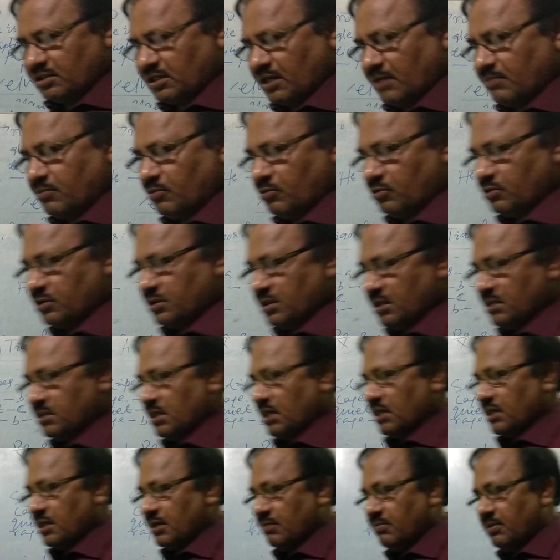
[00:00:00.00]
type questions
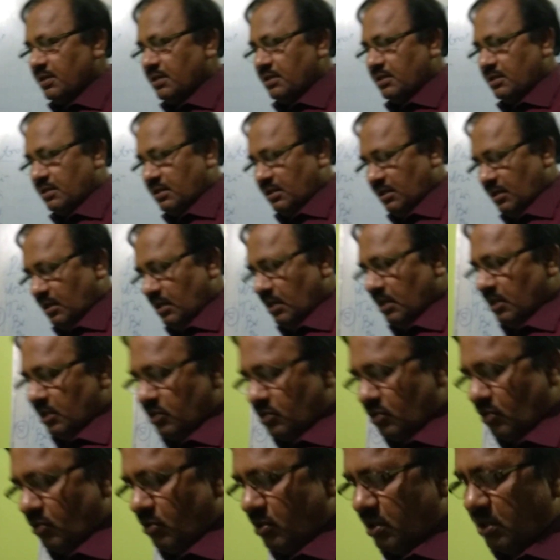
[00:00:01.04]
are given.
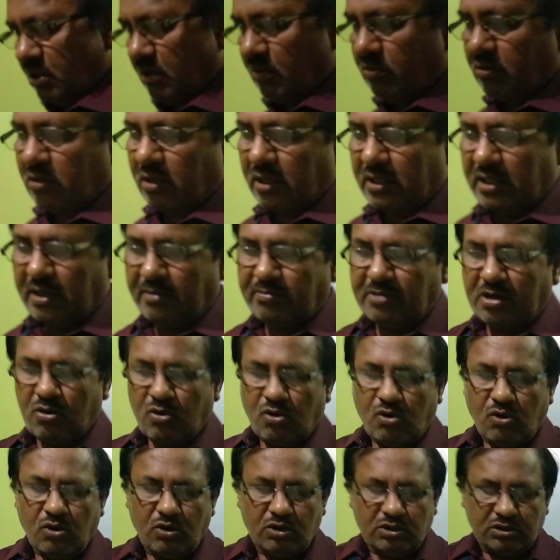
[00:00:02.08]
So you have to attend
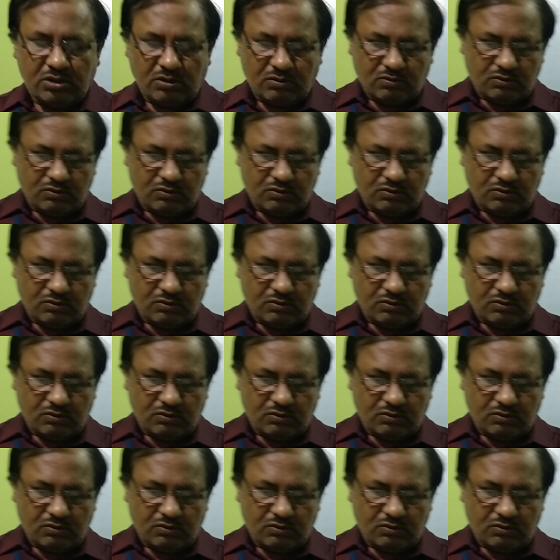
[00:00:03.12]
all the